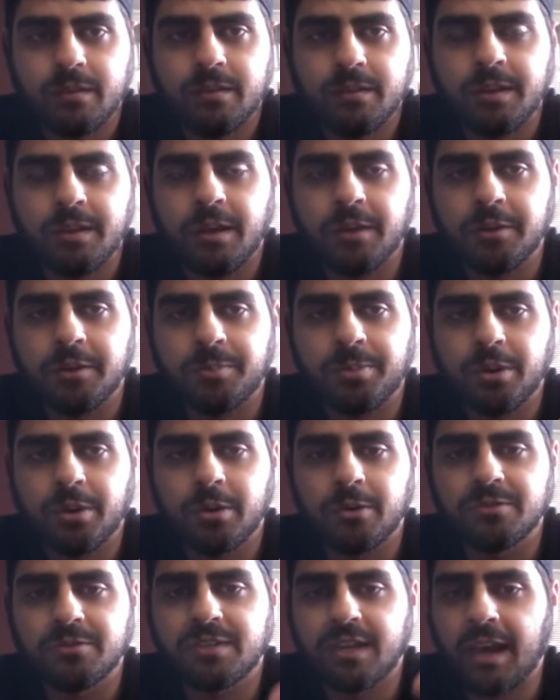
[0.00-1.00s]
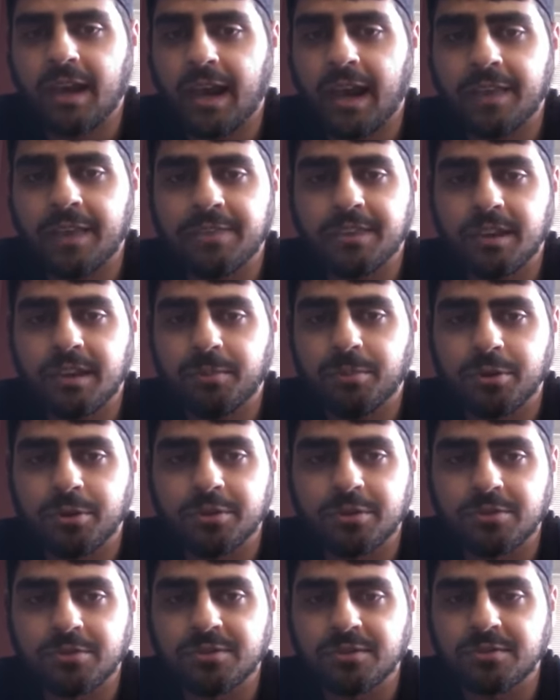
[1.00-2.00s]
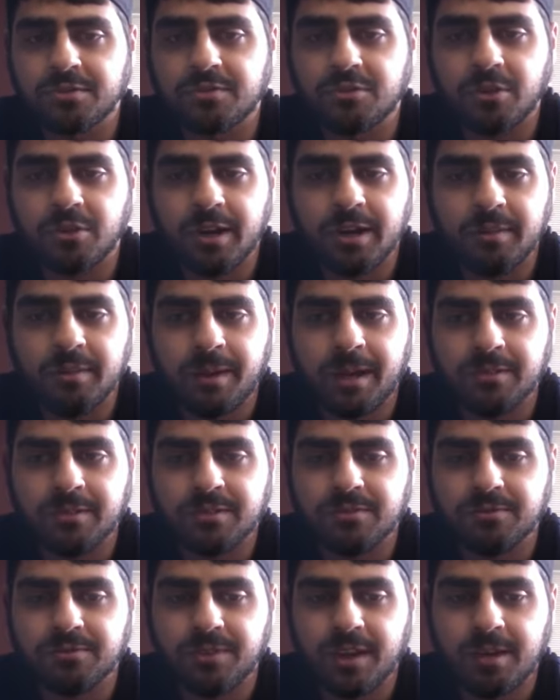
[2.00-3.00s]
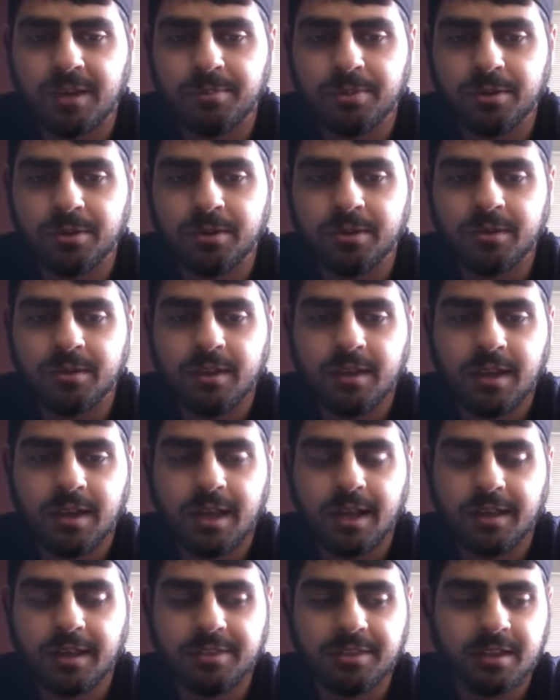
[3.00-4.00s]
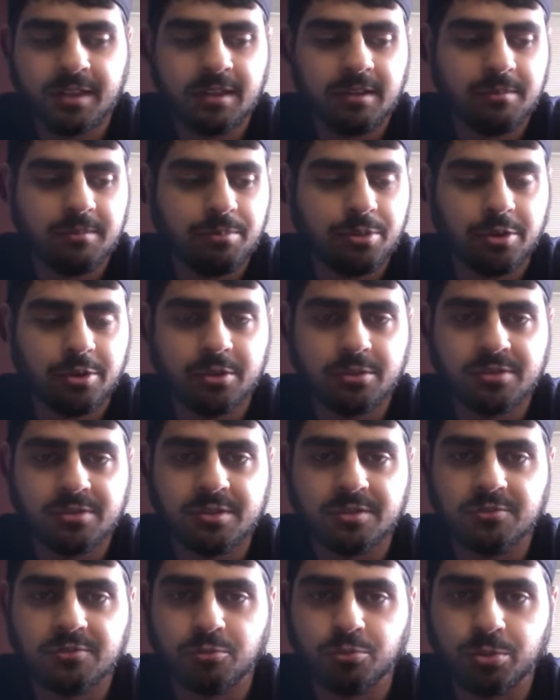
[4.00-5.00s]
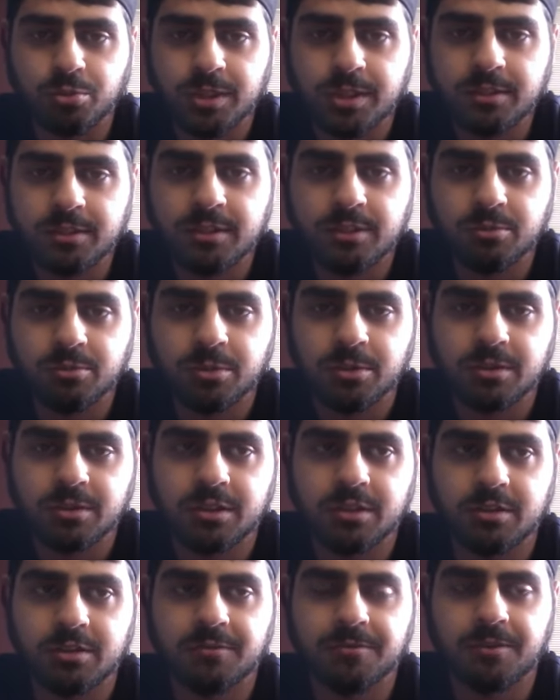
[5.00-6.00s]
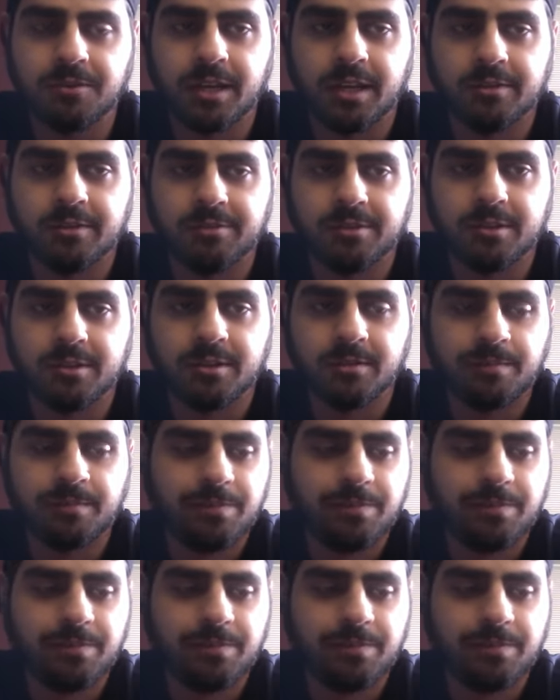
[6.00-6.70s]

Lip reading: The other pros: I think it produces great amounts of vapor, and I think it produces really, really good flavor.